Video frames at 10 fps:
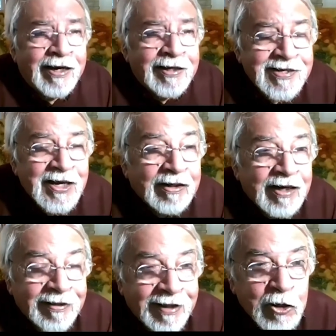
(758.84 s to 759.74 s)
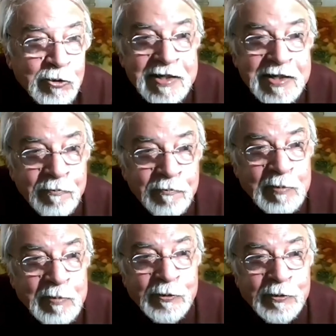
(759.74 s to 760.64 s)
can throw their ideas,
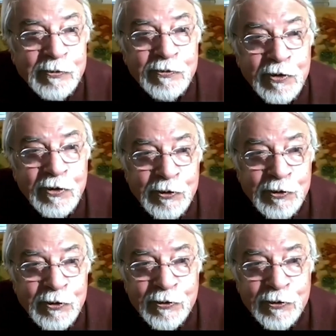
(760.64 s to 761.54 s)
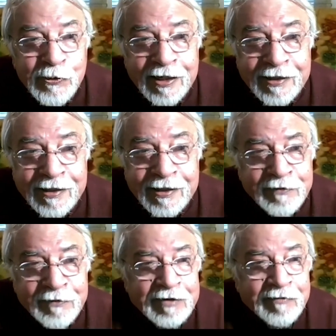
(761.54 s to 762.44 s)
but then there are some people who
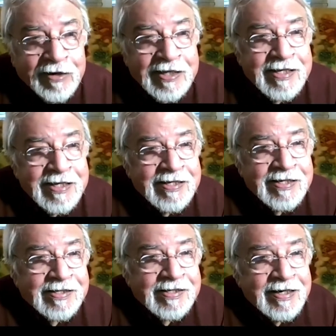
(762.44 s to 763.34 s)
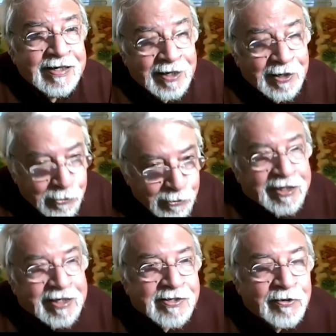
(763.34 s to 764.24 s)
can think of it very seriously and then do
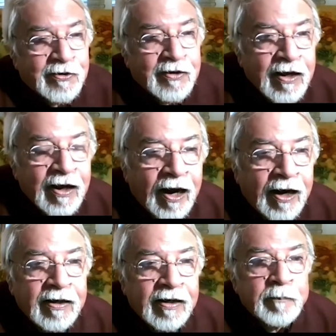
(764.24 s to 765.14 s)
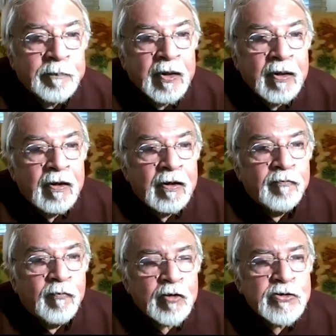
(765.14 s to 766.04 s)
things, no? And fortunate,
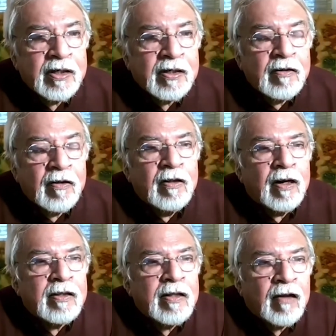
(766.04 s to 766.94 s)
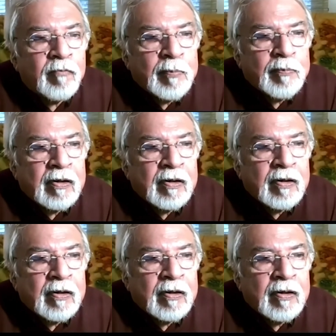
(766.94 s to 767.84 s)
you know, there are people very
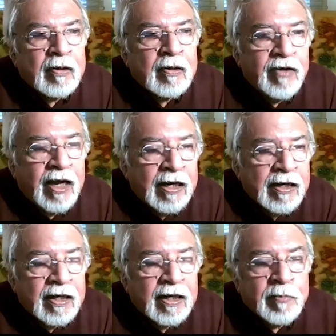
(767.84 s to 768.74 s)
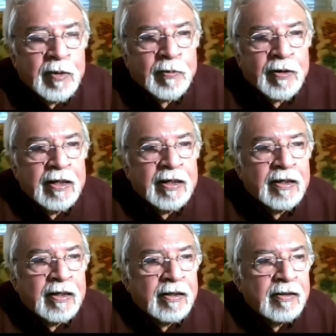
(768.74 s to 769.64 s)
fortunate. We had people
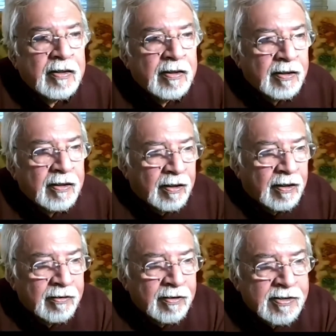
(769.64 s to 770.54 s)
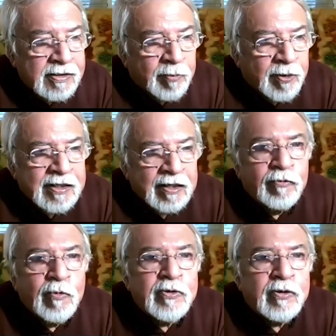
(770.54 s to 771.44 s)
like this person
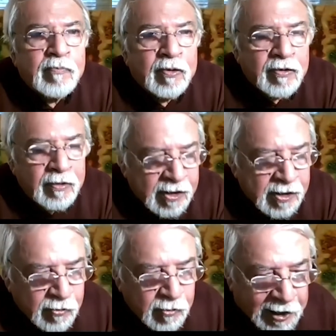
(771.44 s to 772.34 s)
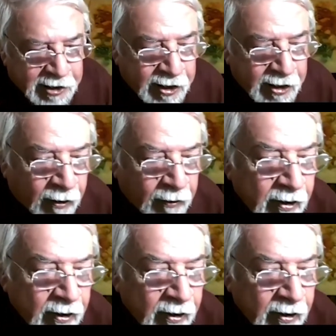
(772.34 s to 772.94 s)
whom you mentioned now,